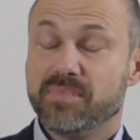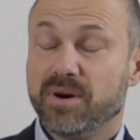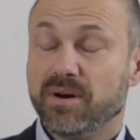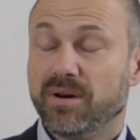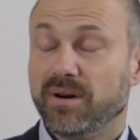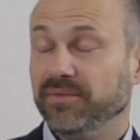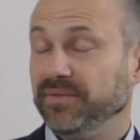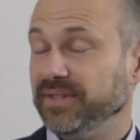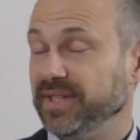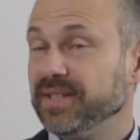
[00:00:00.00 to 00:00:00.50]

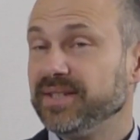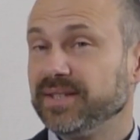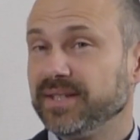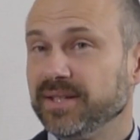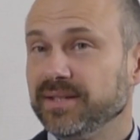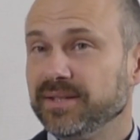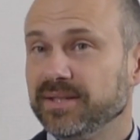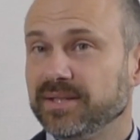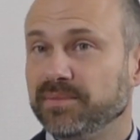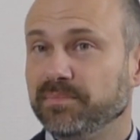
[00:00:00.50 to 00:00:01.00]
on
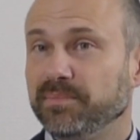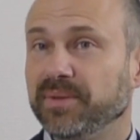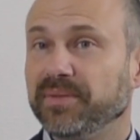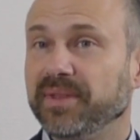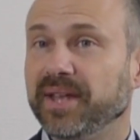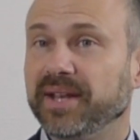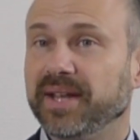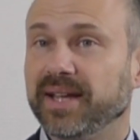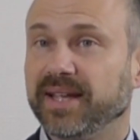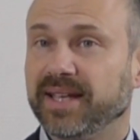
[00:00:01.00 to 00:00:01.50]
distance, but
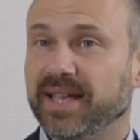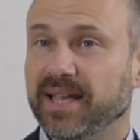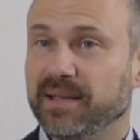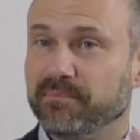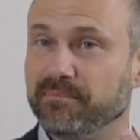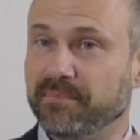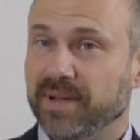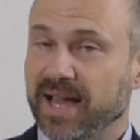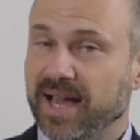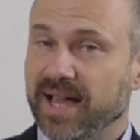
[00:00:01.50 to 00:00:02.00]
then I
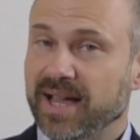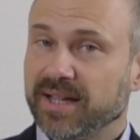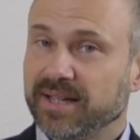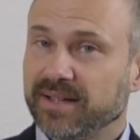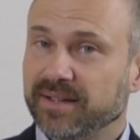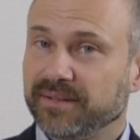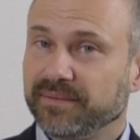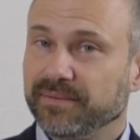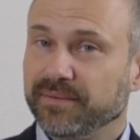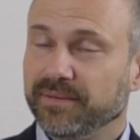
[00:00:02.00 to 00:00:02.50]
came
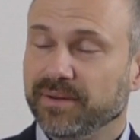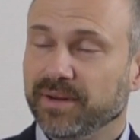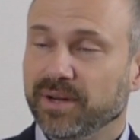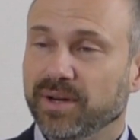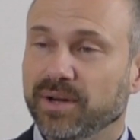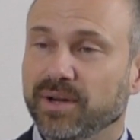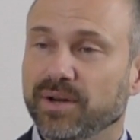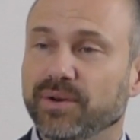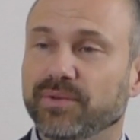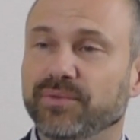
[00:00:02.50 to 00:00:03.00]
back
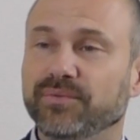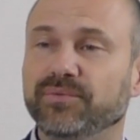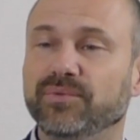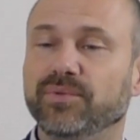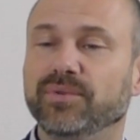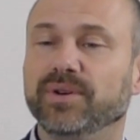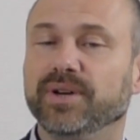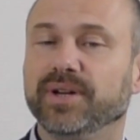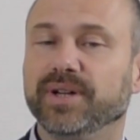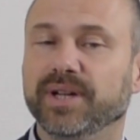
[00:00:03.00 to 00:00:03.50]

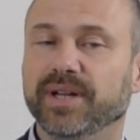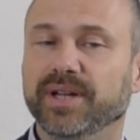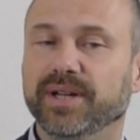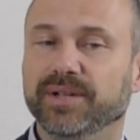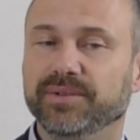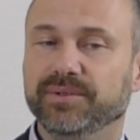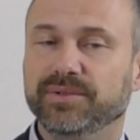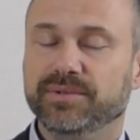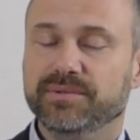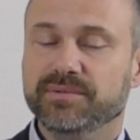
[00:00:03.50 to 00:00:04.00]

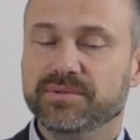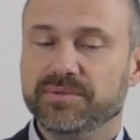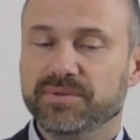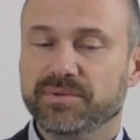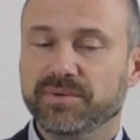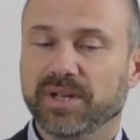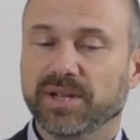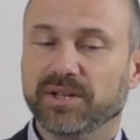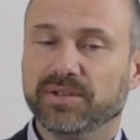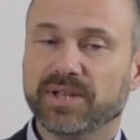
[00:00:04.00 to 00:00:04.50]
for
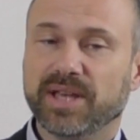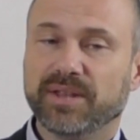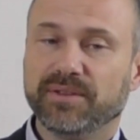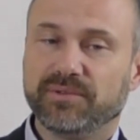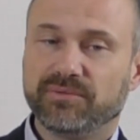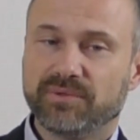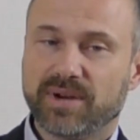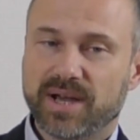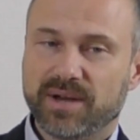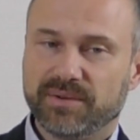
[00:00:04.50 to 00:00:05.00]
doing another
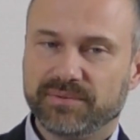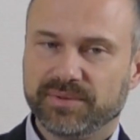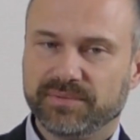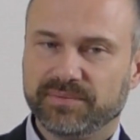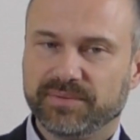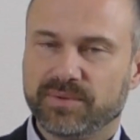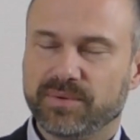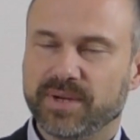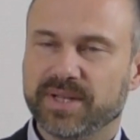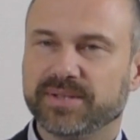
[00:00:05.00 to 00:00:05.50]
round
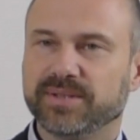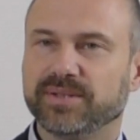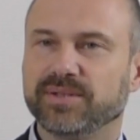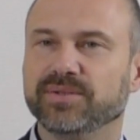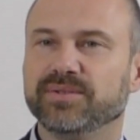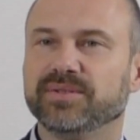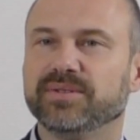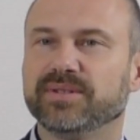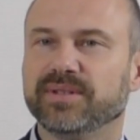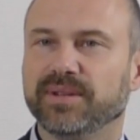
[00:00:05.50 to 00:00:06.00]
of
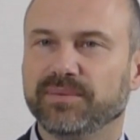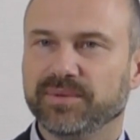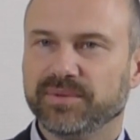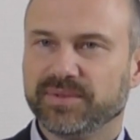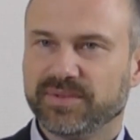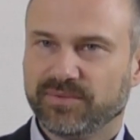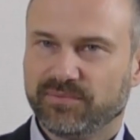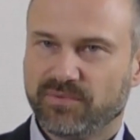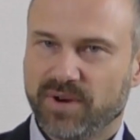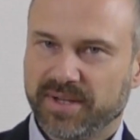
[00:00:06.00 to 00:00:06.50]
questions. I
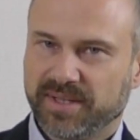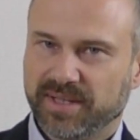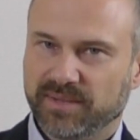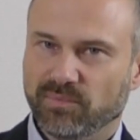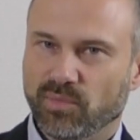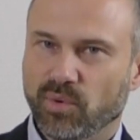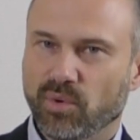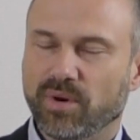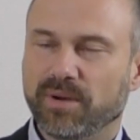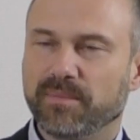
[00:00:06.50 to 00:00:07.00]
was writing
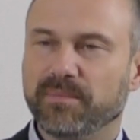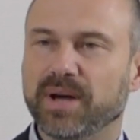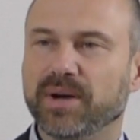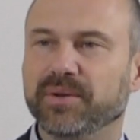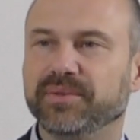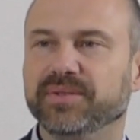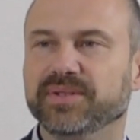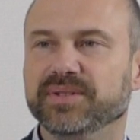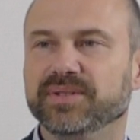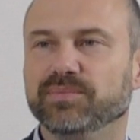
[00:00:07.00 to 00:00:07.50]
more
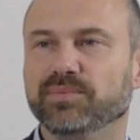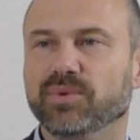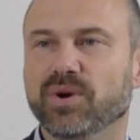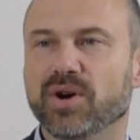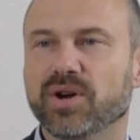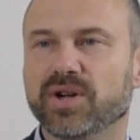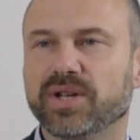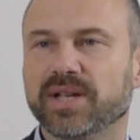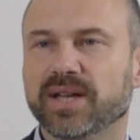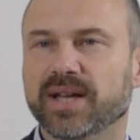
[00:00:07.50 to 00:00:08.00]
about his
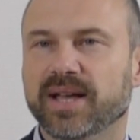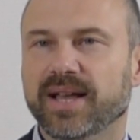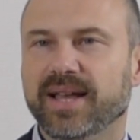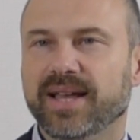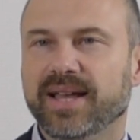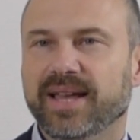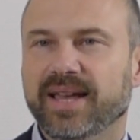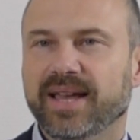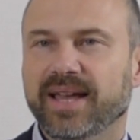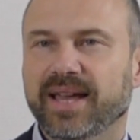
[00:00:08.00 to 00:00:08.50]
work,
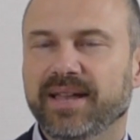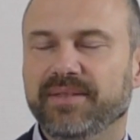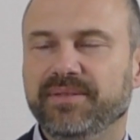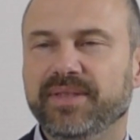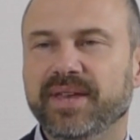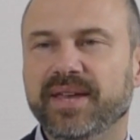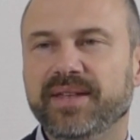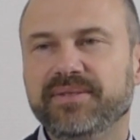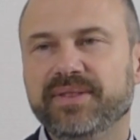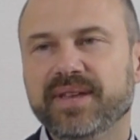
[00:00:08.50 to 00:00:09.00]
and
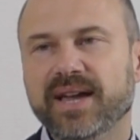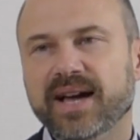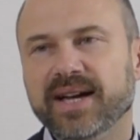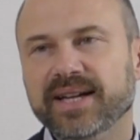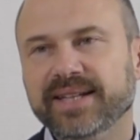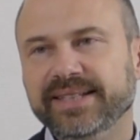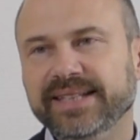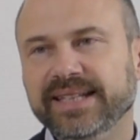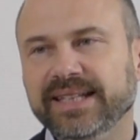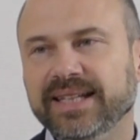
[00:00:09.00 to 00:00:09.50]
then the
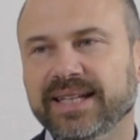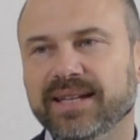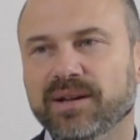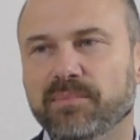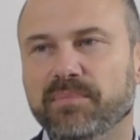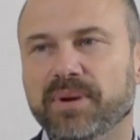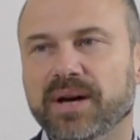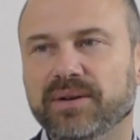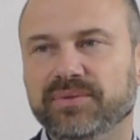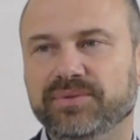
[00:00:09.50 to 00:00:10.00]
idea
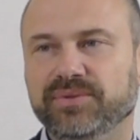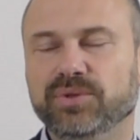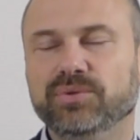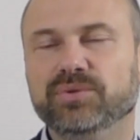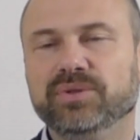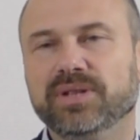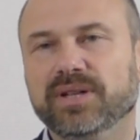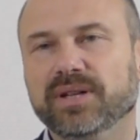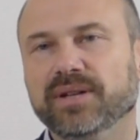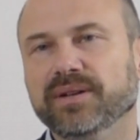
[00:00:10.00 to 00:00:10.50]
about
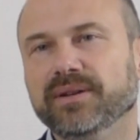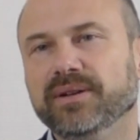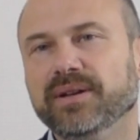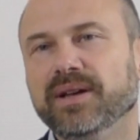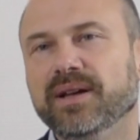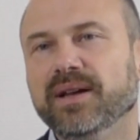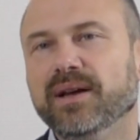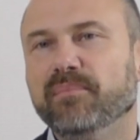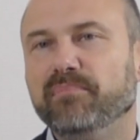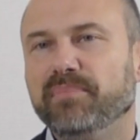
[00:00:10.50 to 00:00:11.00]
doing a
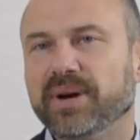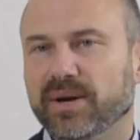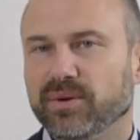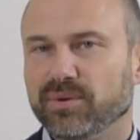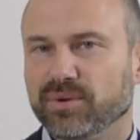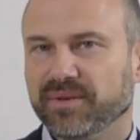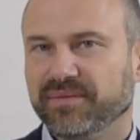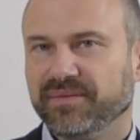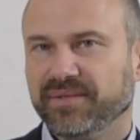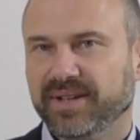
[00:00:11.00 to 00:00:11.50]

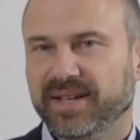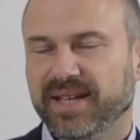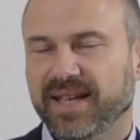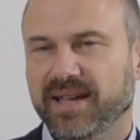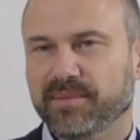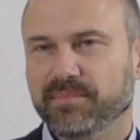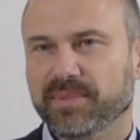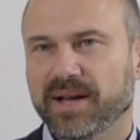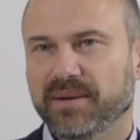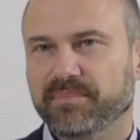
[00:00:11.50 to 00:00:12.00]
biography
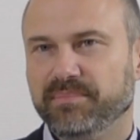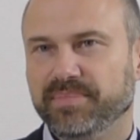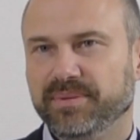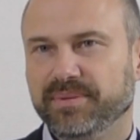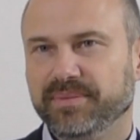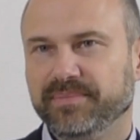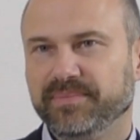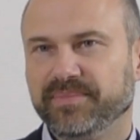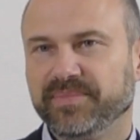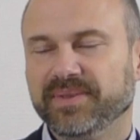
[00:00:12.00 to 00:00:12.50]
came up.
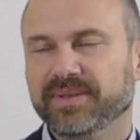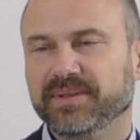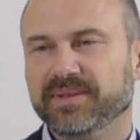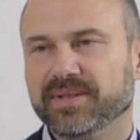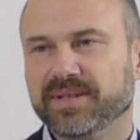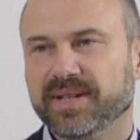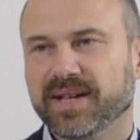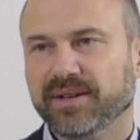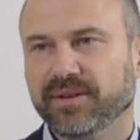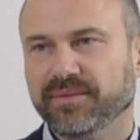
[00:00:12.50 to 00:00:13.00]
It's
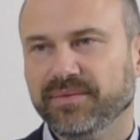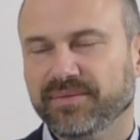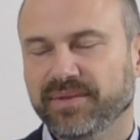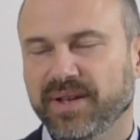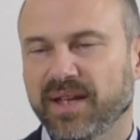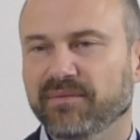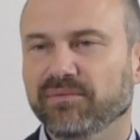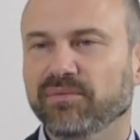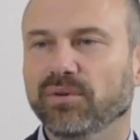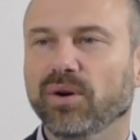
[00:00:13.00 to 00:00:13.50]
kind of
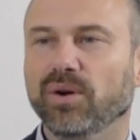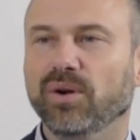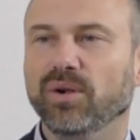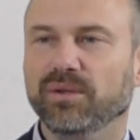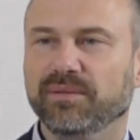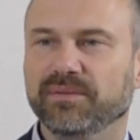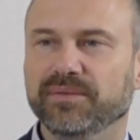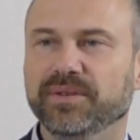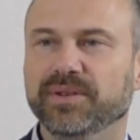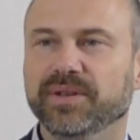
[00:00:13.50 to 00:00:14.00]

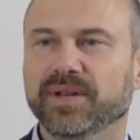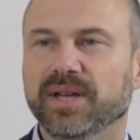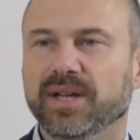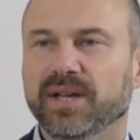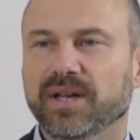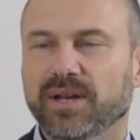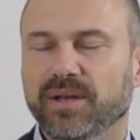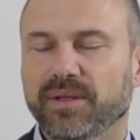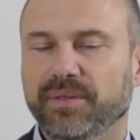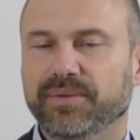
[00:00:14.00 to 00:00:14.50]
evolved
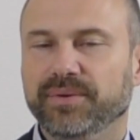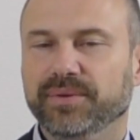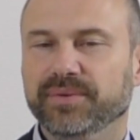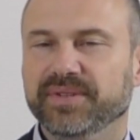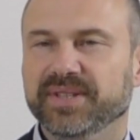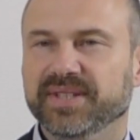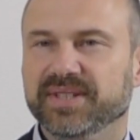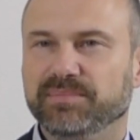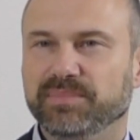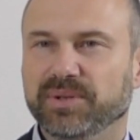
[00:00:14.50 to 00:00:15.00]
through
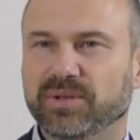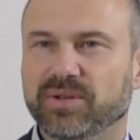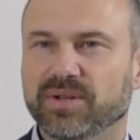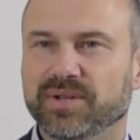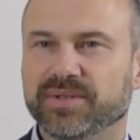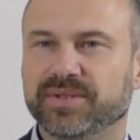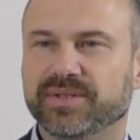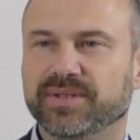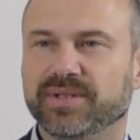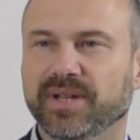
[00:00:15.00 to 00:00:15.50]
this
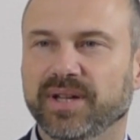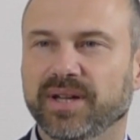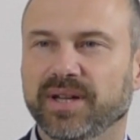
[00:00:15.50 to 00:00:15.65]
because